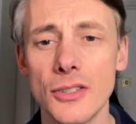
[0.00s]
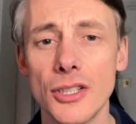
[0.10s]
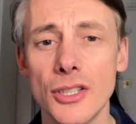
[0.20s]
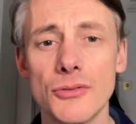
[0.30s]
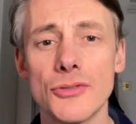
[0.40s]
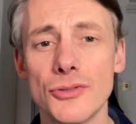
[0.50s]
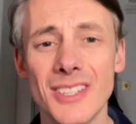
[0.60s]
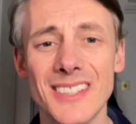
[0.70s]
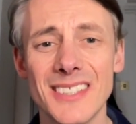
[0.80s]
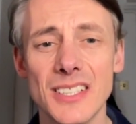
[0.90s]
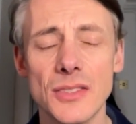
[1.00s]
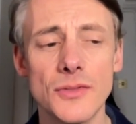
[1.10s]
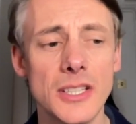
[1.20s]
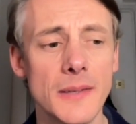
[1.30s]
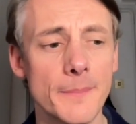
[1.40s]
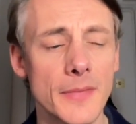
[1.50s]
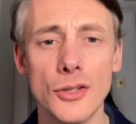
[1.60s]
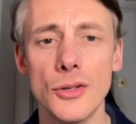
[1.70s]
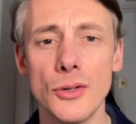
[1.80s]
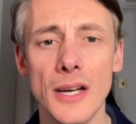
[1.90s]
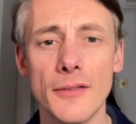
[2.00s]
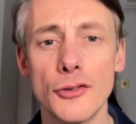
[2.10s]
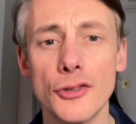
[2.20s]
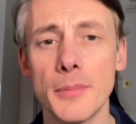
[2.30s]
you don't drink excessively, you have